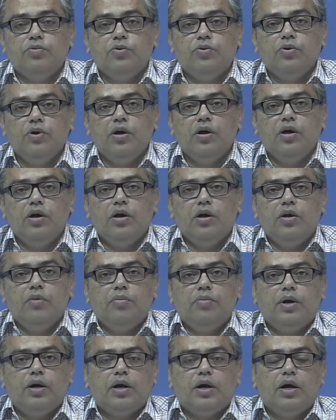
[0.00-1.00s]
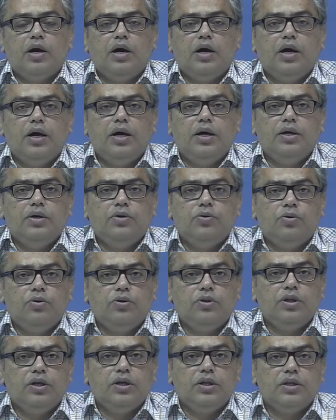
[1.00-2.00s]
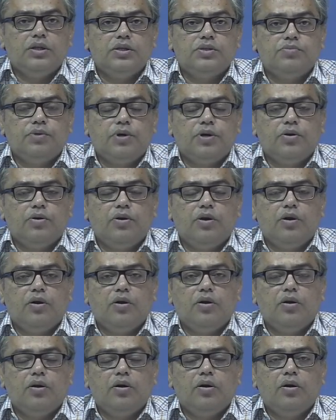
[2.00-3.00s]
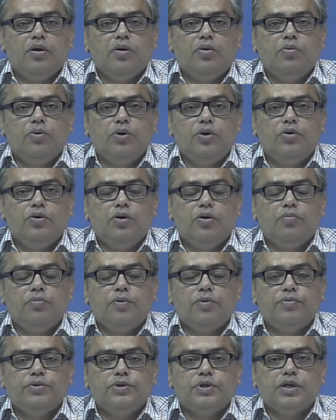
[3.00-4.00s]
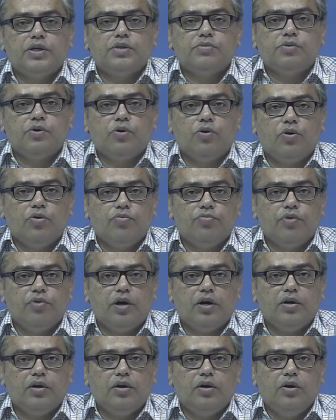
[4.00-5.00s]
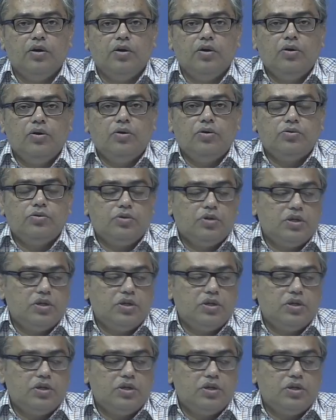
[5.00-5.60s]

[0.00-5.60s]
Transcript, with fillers: book but i don't think this particular uh, withdrawn provision has been notified so